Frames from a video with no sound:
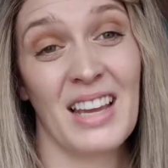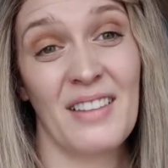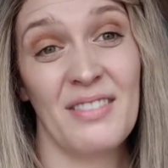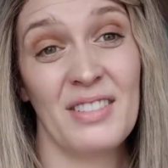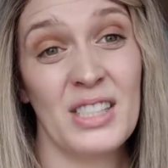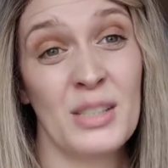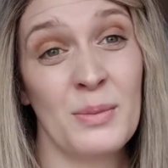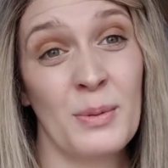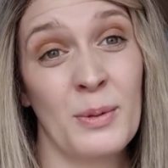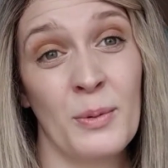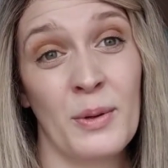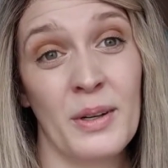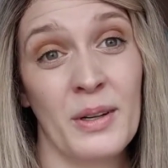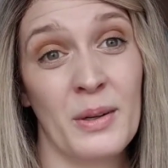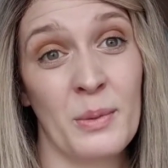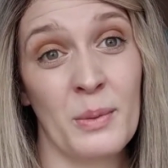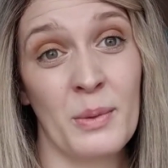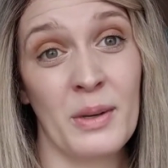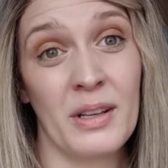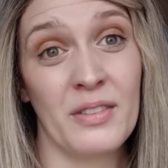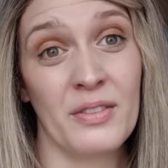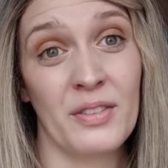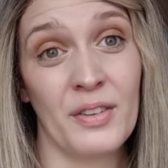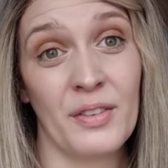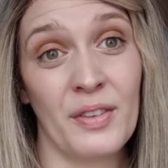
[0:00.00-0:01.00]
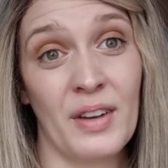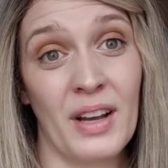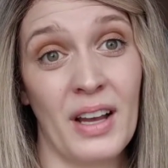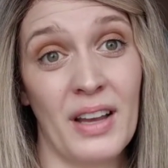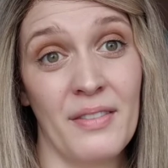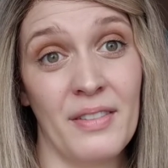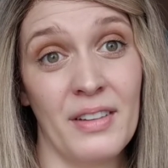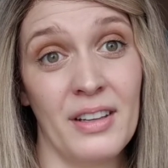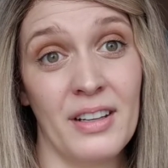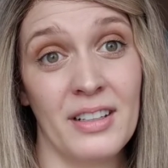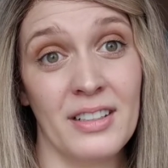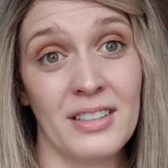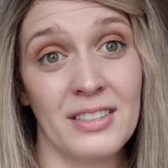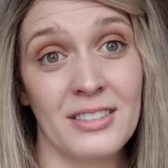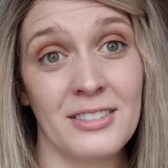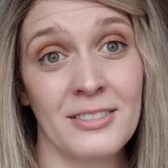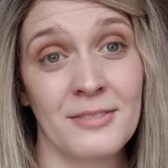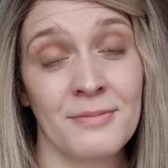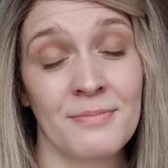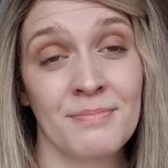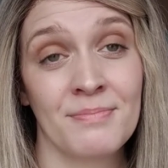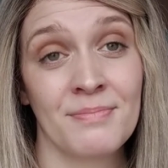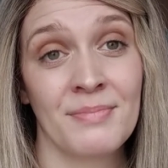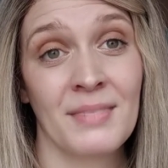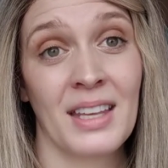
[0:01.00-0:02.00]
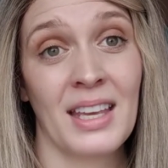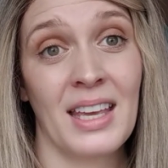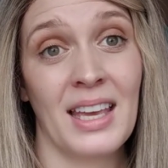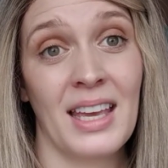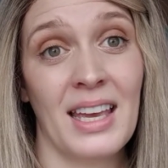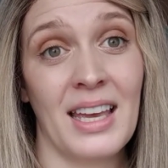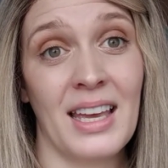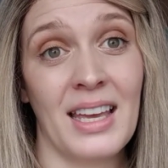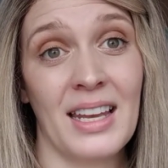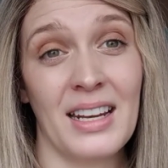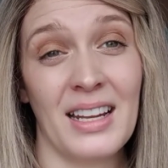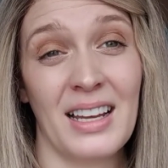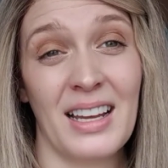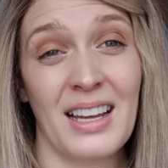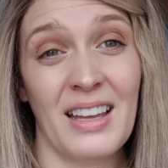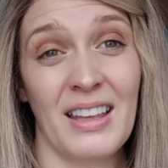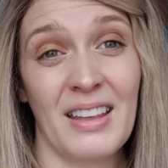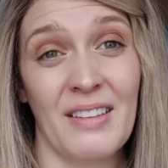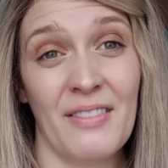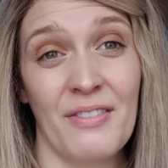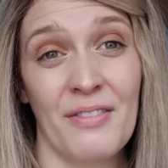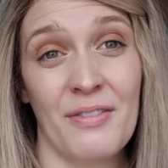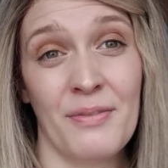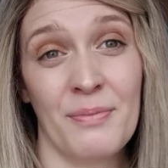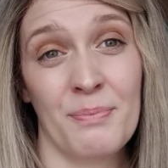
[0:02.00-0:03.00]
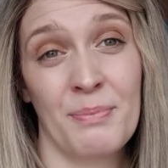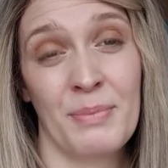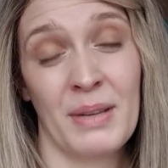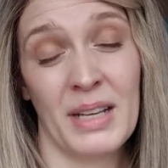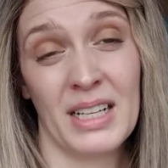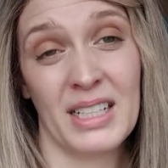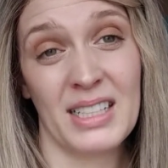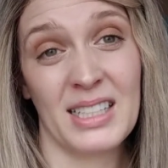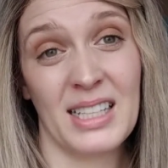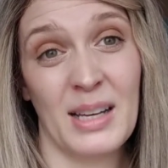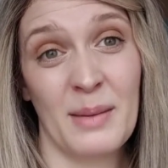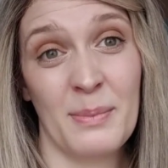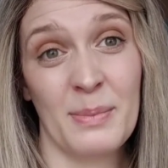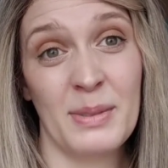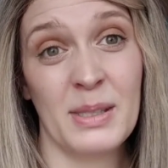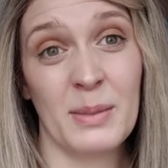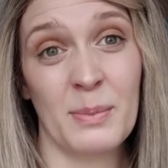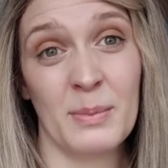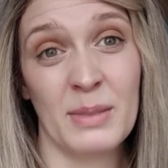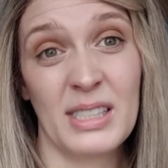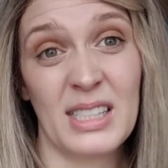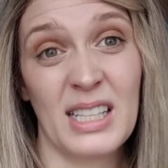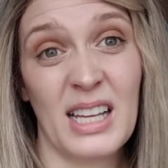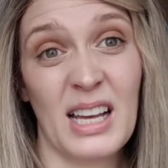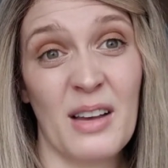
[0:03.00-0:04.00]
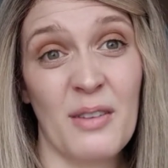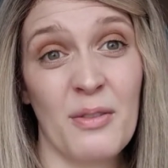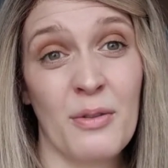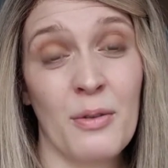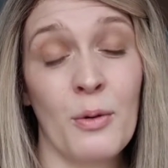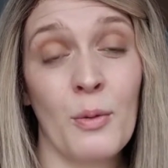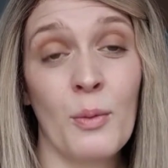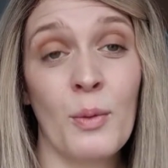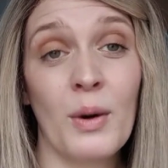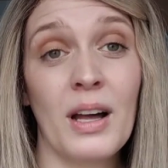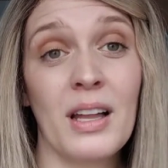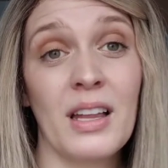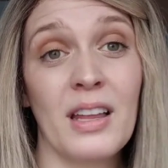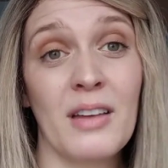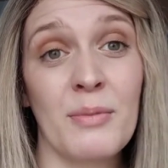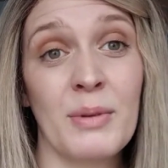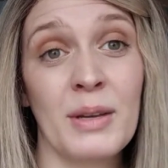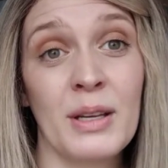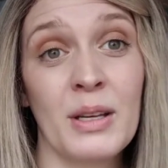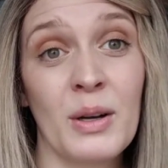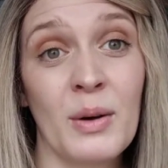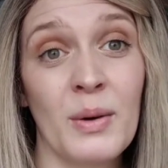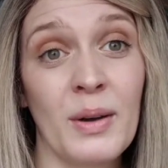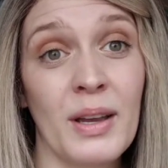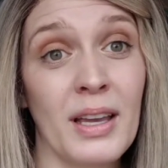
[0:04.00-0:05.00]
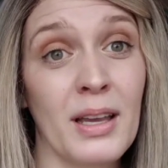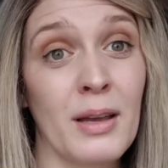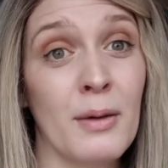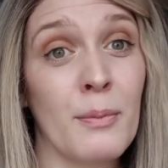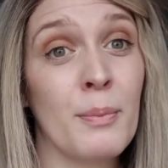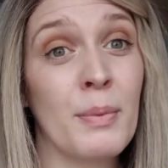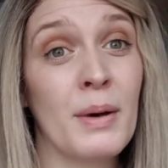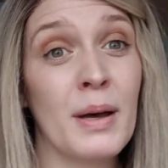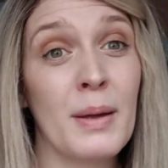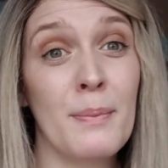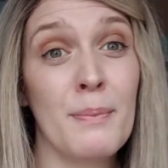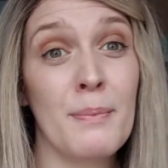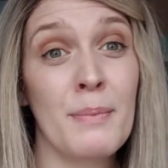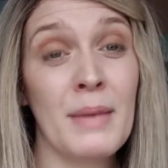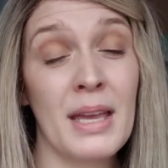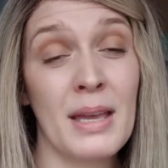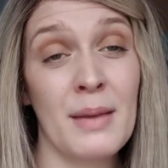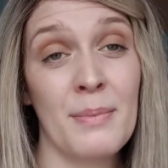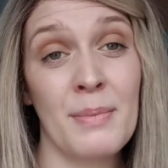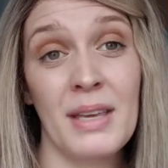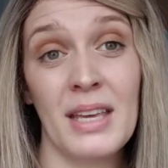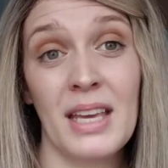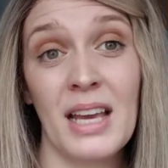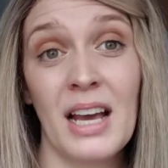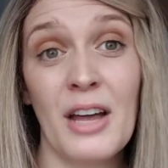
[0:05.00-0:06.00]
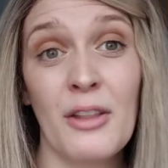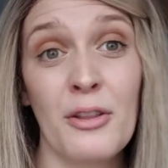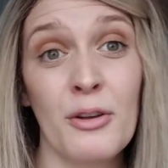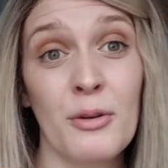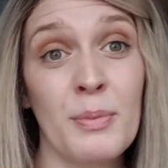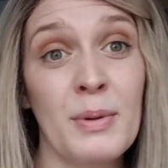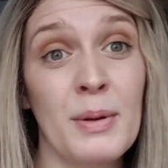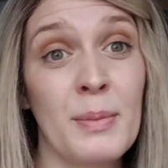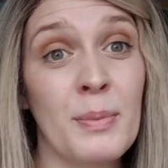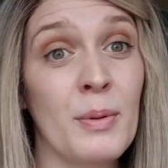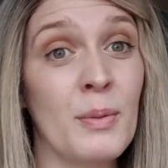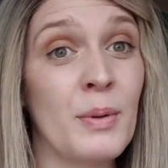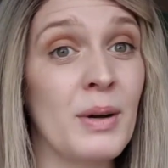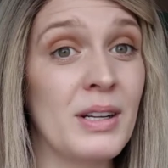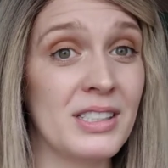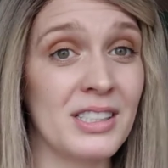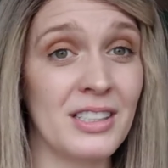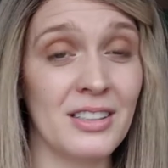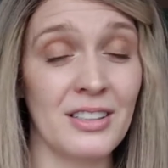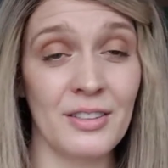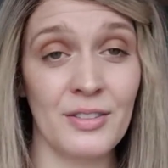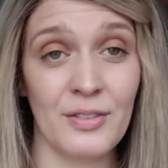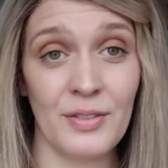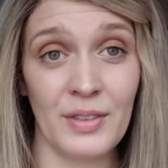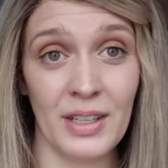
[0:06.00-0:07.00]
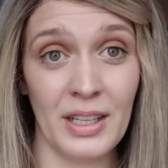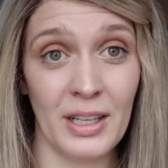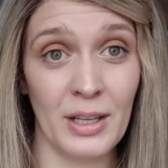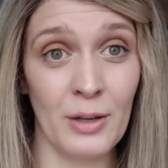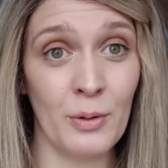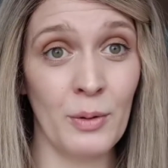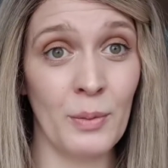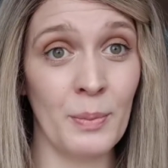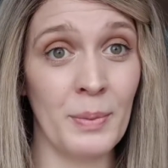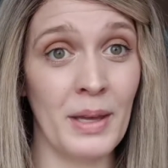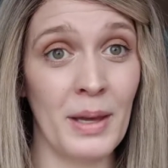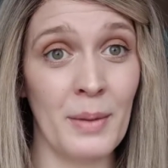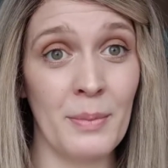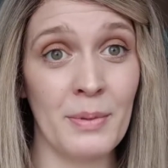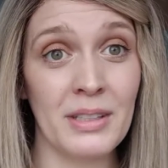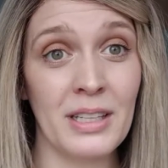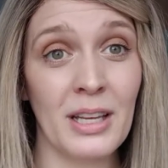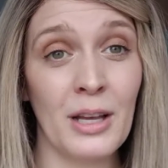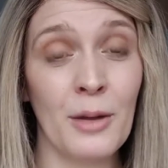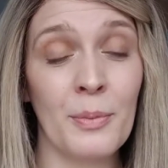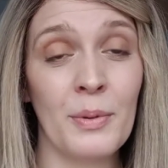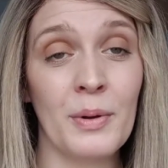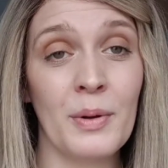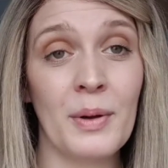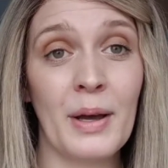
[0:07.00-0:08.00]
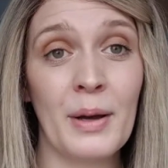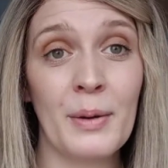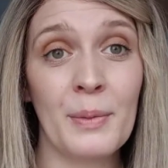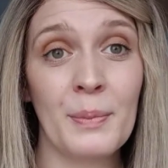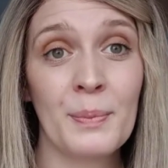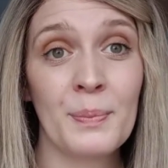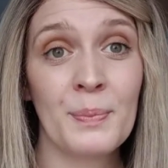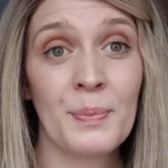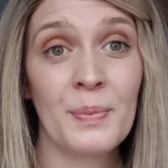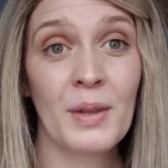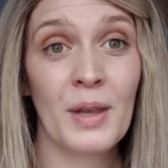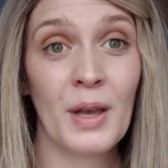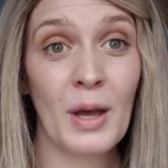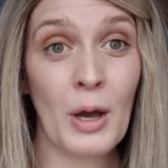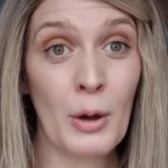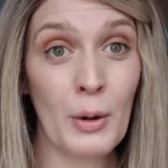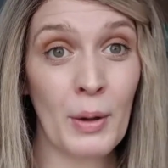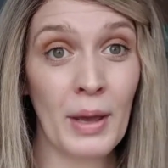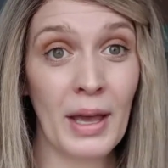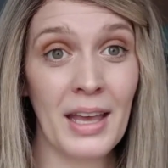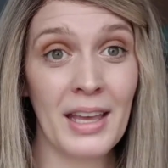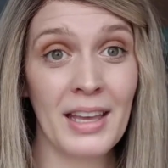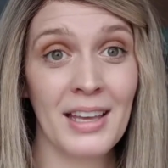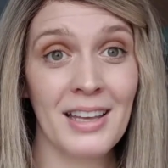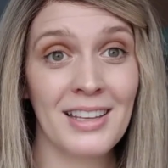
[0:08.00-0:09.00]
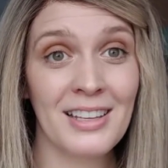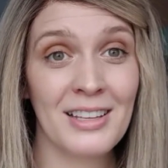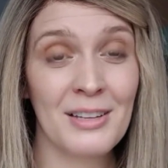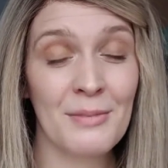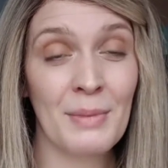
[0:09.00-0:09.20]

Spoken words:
I've just been wearing wigs for 5 years, and I've picked up some stuff while I've been going, but maybe other people watching this video will be able to help you out. Okay,